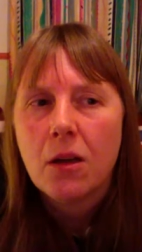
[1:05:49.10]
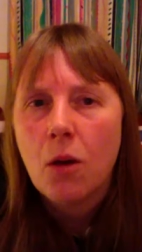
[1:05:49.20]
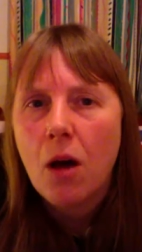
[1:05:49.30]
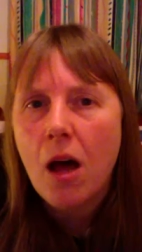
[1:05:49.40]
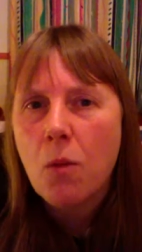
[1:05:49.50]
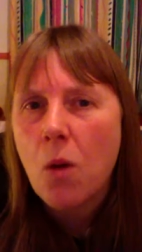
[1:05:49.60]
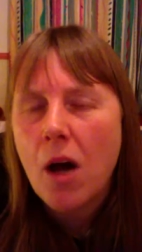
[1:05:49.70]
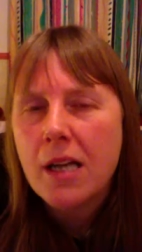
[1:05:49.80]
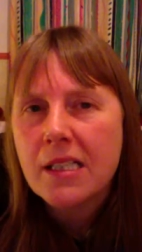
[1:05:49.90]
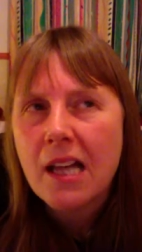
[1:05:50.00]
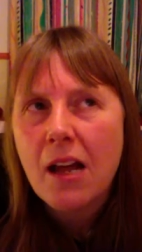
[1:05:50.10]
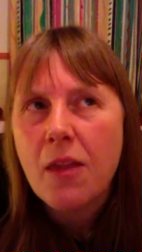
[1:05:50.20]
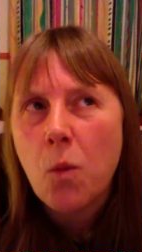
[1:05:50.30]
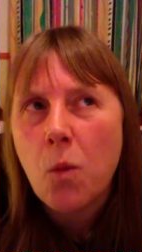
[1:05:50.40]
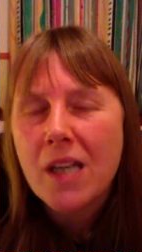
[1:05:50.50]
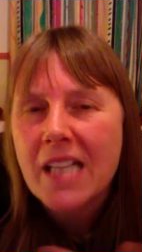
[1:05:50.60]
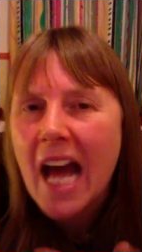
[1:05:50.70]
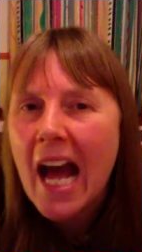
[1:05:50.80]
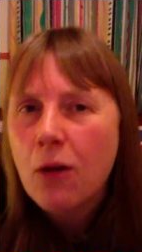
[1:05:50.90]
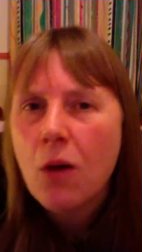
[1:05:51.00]
Otherwise,
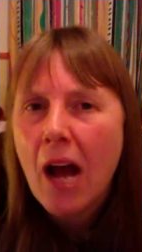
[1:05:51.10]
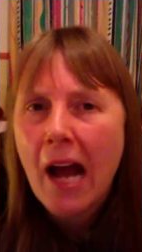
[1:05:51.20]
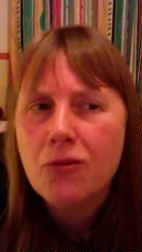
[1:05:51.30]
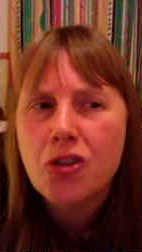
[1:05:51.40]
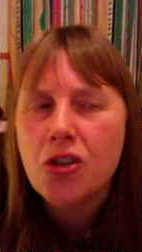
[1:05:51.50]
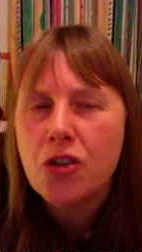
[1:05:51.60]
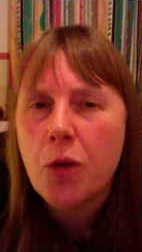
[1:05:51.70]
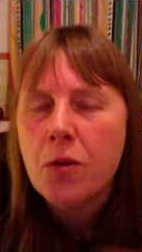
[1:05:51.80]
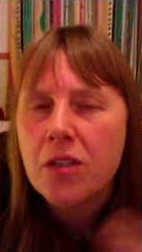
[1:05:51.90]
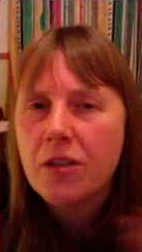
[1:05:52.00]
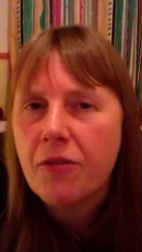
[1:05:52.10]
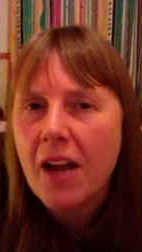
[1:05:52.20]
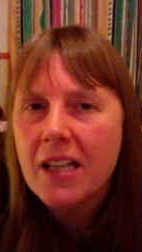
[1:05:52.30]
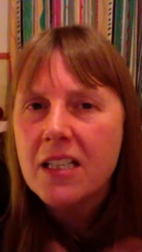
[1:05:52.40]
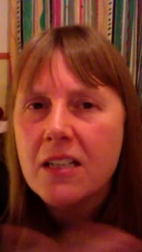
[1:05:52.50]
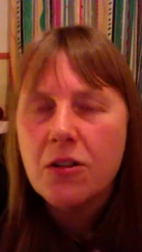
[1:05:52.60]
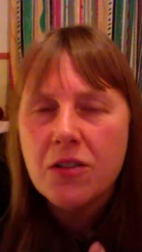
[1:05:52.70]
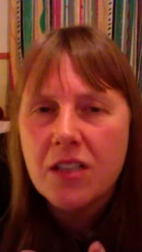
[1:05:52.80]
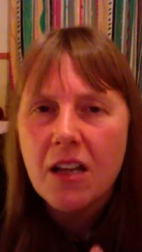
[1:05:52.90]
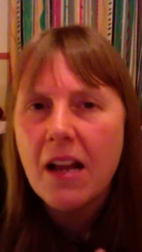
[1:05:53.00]
how do you know who's a friend and
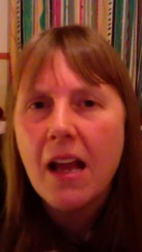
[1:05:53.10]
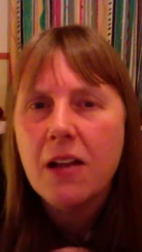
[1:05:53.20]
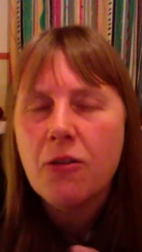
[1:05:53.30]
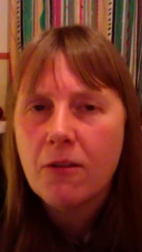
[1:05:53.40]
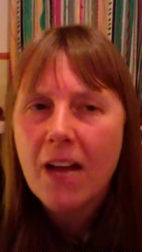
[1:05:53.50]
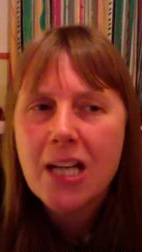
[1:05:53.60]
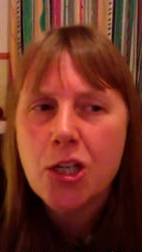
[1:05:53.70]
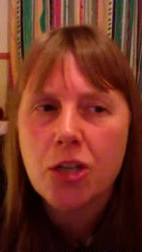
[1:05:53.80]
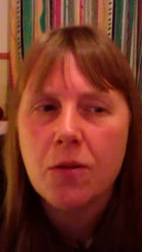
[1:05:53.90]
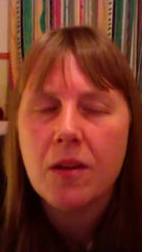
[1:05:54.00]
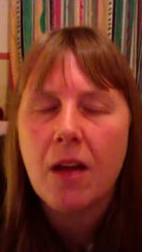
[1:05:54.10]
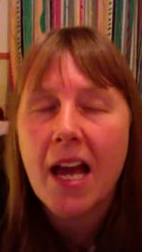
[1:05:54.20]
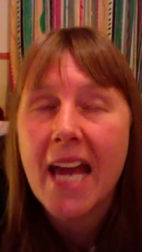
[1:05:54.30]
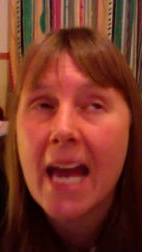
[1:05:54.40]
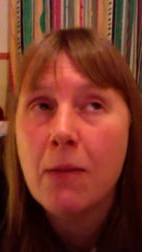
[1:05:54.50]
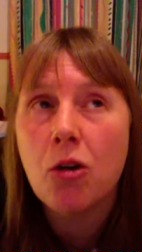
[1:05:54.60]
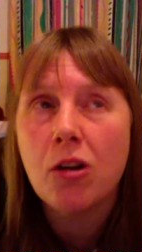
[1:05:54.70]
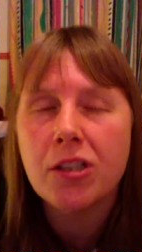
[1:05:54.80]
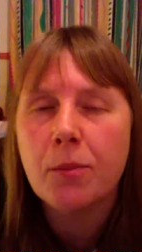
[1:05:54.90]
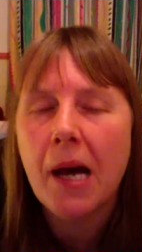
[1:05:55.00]
who's you're in a relationship with? Like, I came
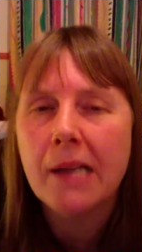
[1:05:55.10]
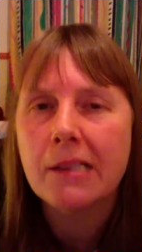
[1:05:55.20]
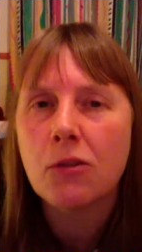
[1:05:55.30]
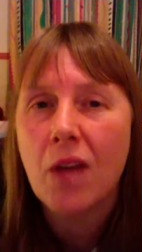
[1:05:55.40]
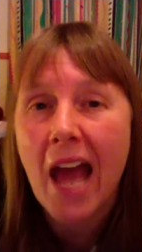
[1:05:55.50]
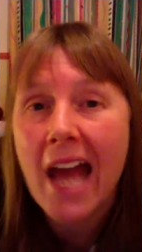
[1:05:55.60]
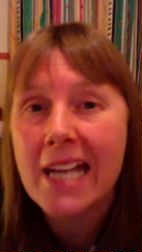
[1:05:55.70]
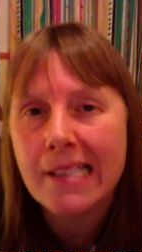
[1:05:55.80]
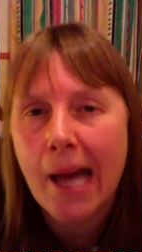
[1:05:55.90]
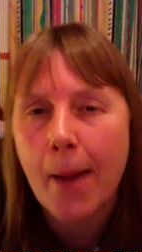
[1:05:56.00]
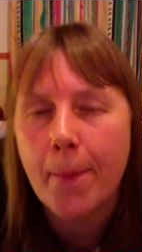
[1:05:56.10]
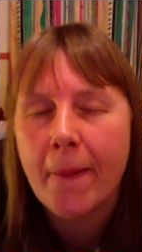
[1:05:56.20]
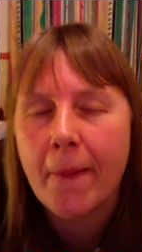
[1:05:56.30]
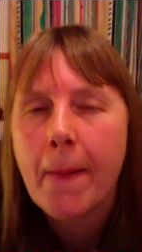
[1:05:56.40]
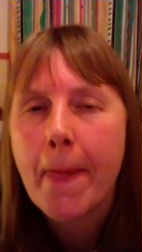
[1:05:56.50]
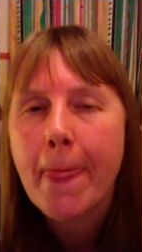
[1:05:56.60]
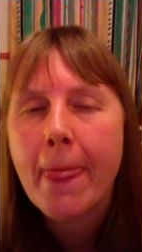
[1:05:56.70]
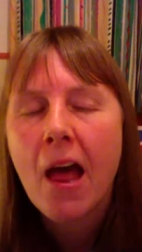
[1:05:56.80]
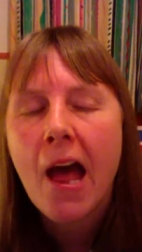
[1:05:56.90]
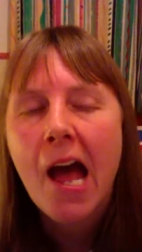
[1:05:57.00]
across a person on ASAP,
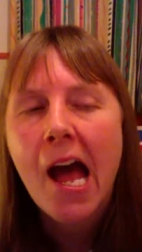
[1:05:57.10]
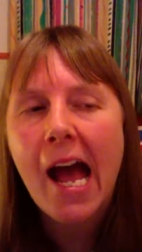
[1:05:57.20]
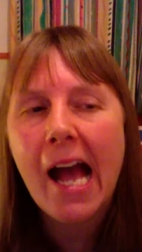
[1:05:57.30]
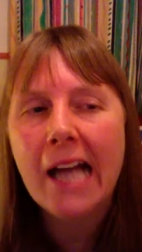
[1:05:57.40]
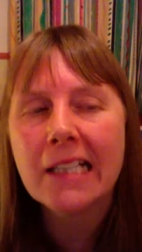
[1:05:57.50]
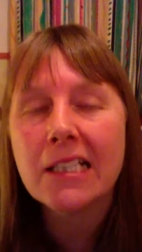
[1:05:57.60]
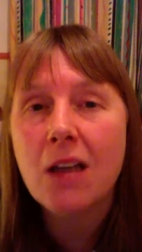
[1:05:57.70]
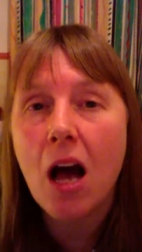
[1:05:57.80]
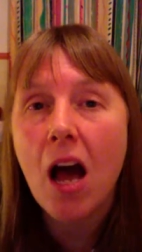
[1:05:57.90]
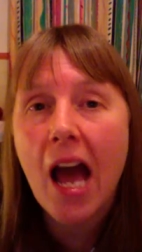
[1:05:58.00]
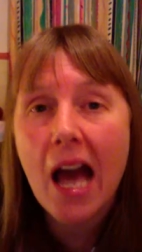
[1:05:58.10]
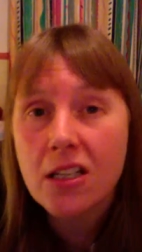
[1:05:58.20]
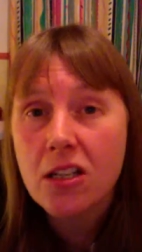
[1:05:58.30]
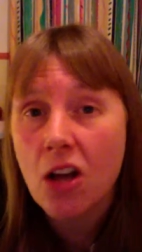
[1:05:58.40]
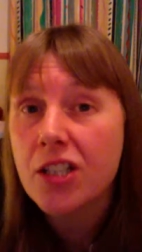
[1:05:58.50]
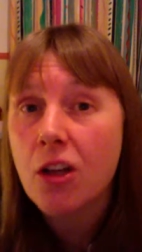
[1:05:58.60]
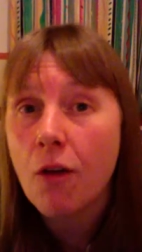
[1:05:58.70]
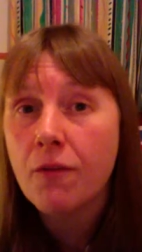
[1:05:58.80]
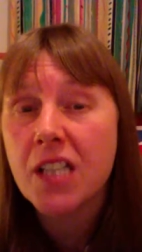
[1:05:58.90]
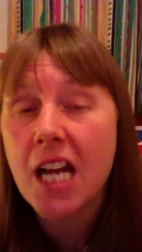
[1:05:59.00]
and I had a nice
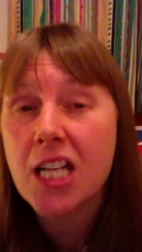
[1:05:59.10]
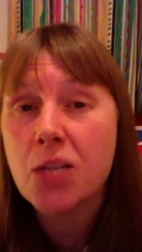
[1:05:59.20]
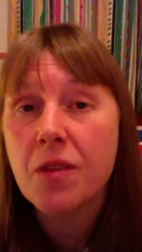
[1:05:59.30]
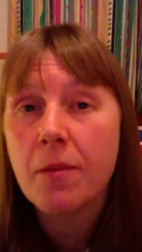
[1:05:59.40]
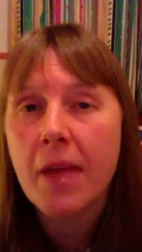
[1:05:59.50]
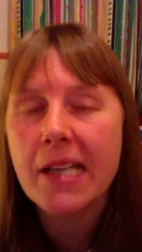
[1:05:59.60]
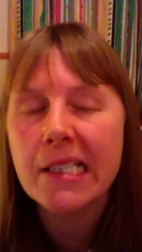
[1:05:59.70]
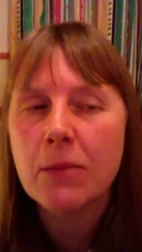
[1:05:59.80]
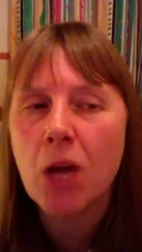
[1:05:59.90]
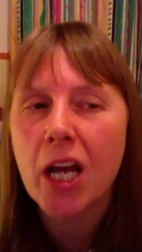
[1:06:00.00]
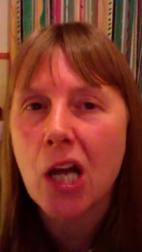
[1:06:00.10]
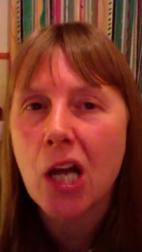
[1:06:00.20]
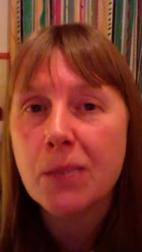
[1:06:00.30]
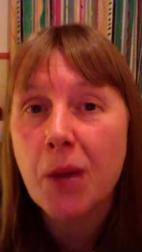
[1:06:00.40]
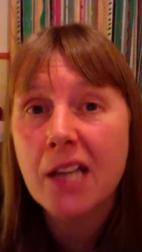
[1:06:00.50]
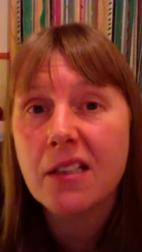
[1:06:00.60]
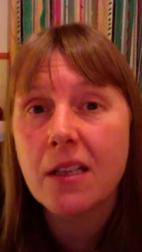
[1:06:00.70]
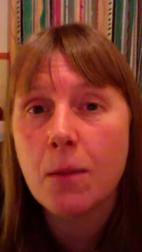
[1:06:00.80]
conversation with them. They seem like a nice person.